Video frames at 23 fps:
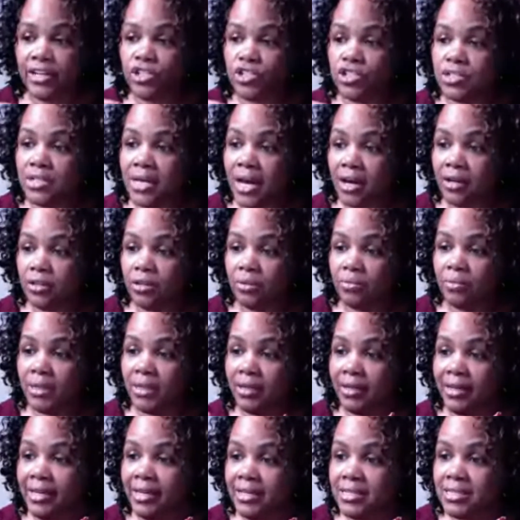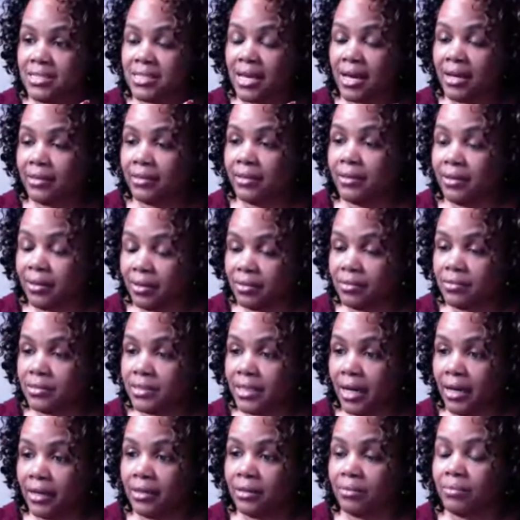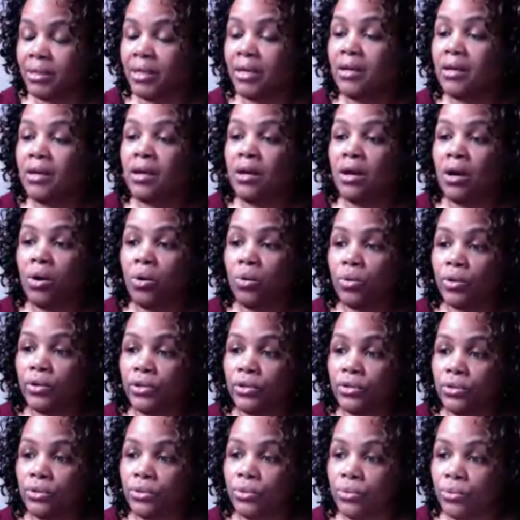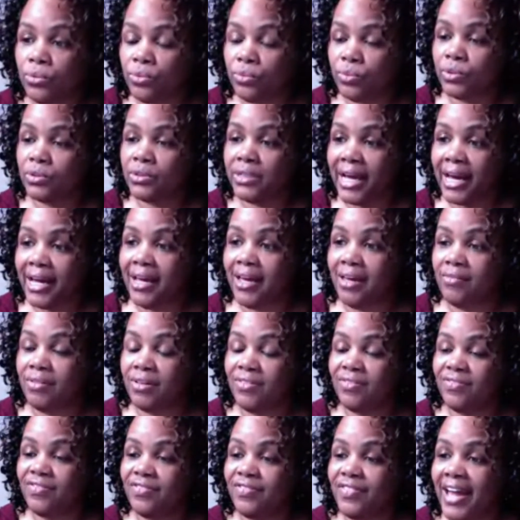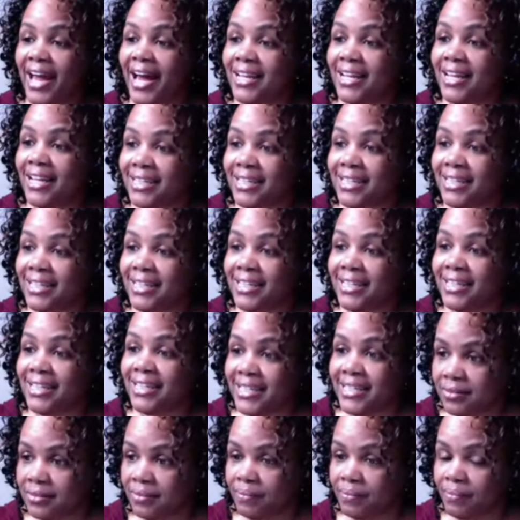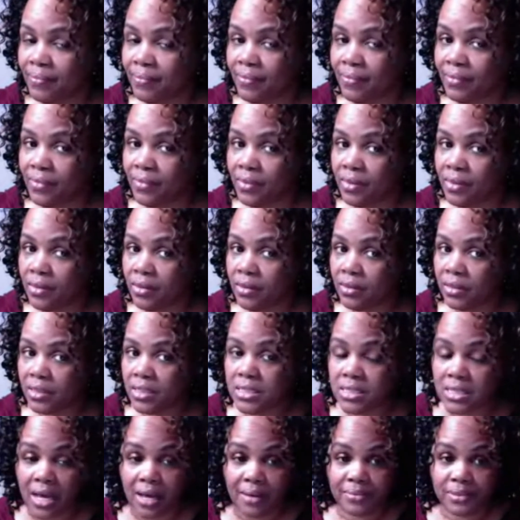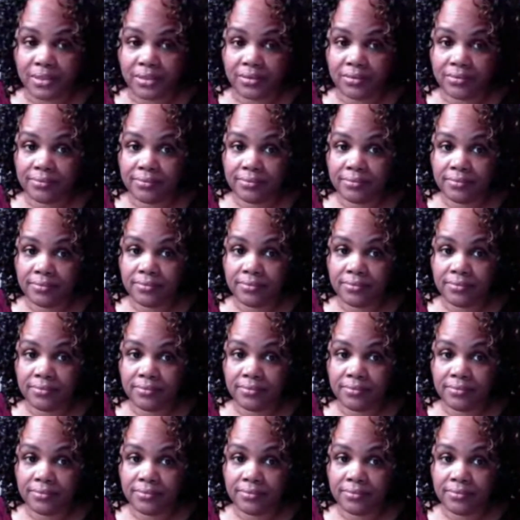each document inside the other document, or you will not have a valid lease option.